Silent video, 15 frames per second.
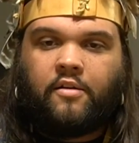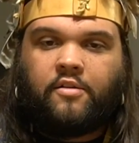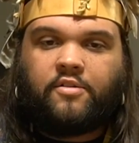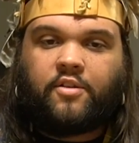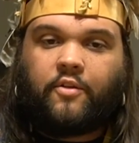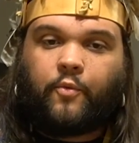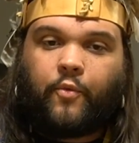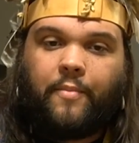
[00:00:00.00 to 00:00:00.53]

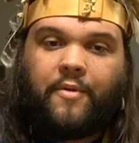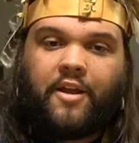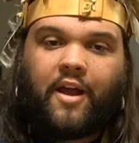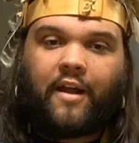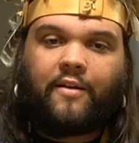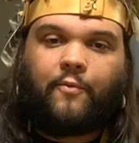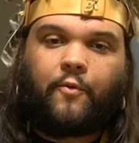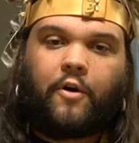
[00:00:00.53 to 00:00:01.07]
So the women
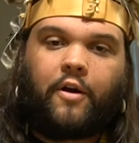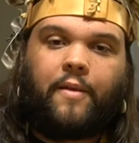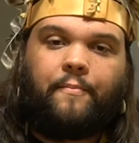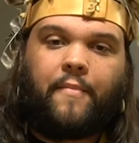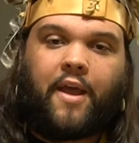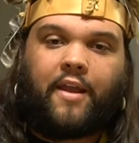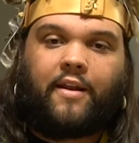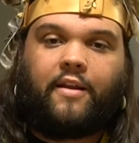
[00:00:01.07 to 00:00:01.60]
got to work and
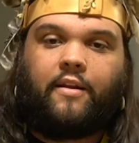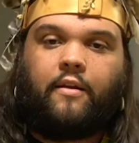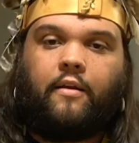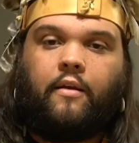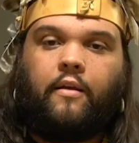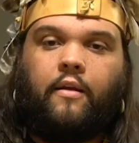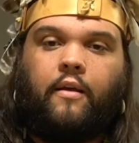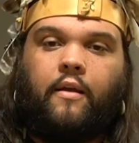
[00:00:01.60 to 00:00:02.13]
made it,
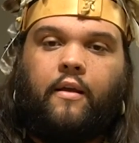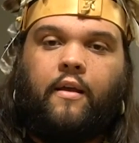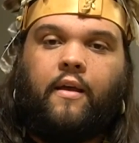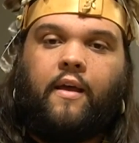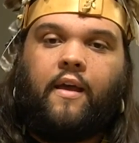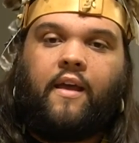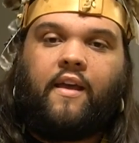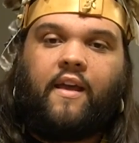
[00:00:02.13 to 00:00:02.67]

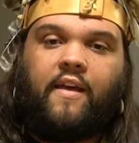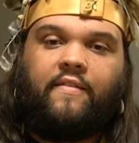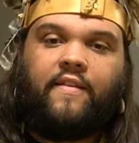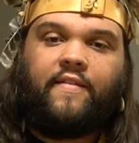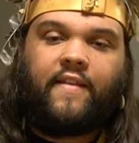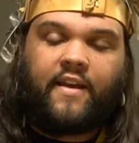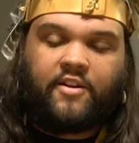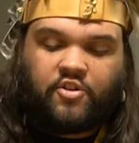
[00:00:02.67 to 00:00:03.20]
and
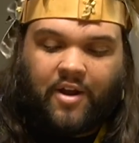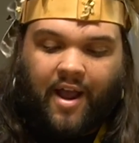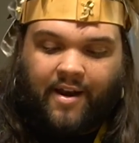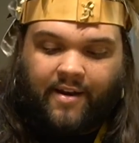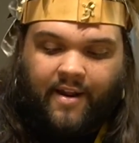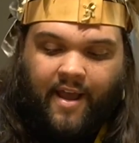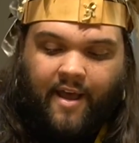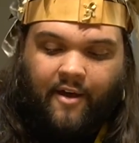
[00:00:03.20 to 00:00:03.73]
then they tried
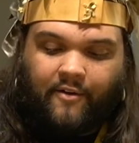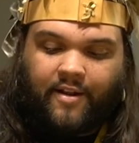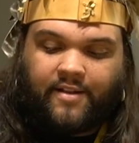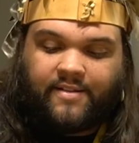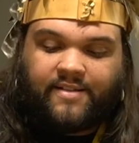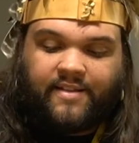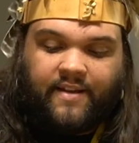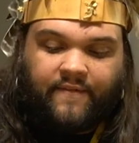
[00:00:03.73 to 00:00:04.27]
it out
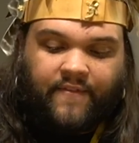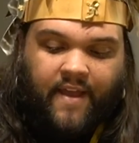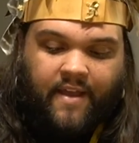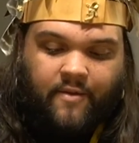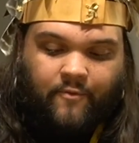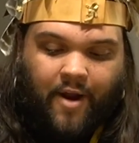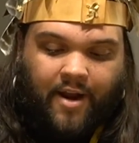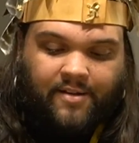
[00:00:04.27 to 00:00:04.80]
and see if they
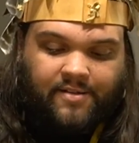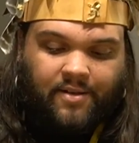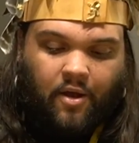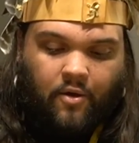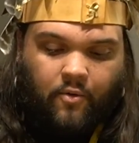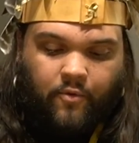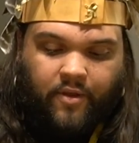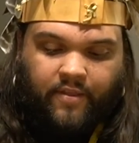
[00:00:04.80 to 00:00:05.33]
could write a
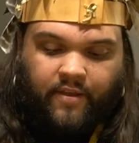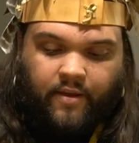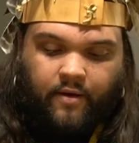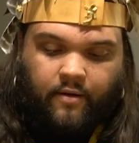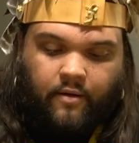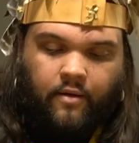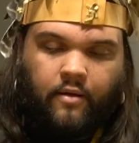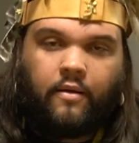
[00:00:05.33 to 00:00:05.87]
song with it.
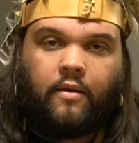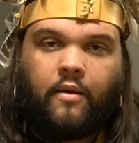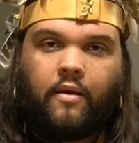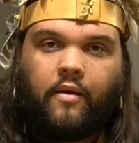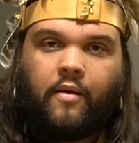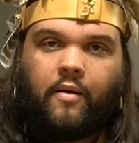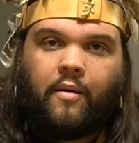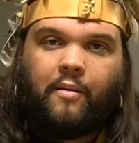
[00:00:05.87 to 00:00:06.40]

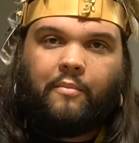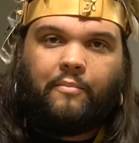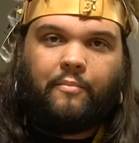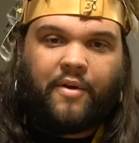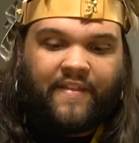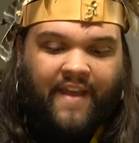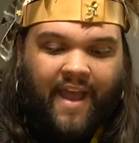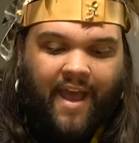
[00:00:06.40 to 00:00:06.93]

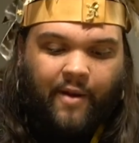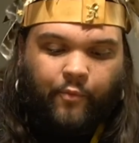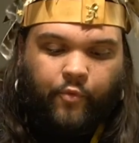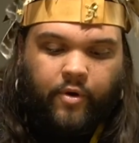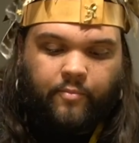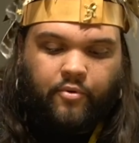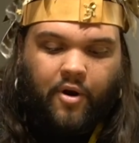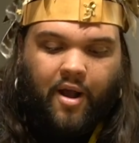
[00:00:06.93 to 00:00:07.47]
But they had
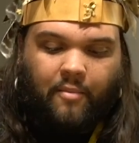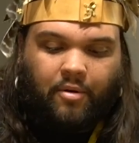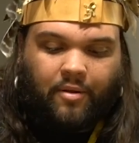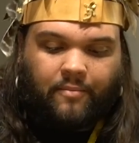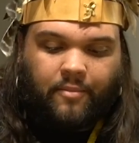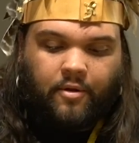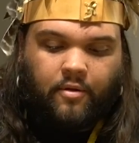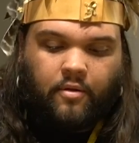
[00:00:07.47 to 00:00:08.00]
one problem.